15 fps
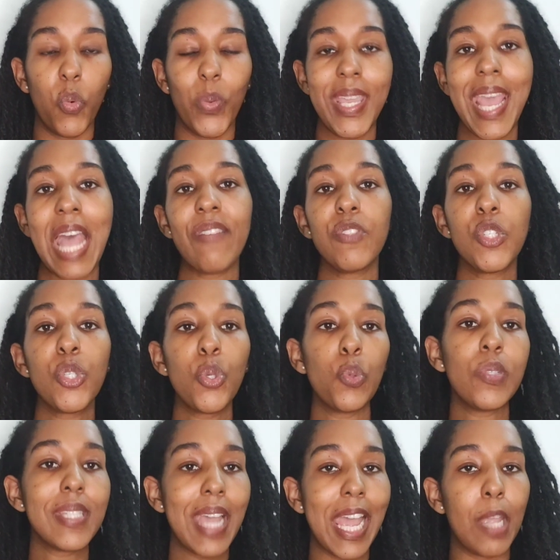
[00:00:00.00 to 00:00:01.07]
we have
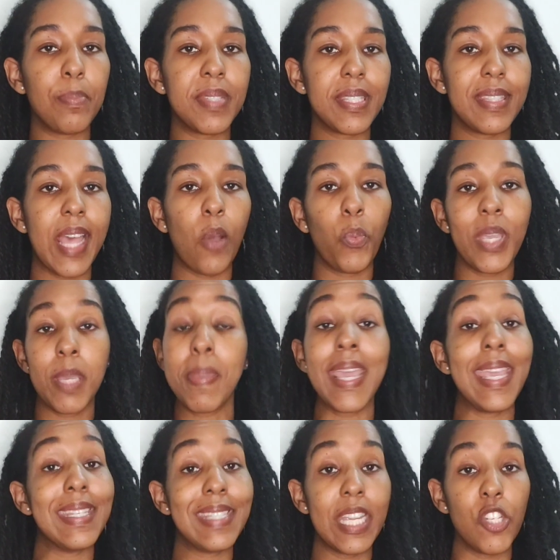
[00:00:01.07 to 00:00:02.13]
two types that we
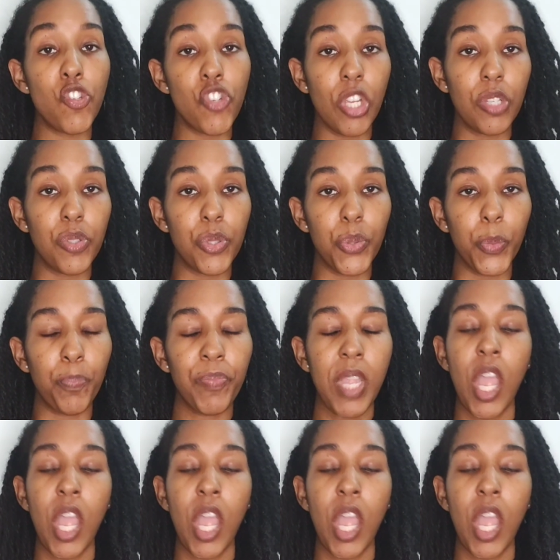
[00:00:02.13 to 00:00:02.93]
pay attention to.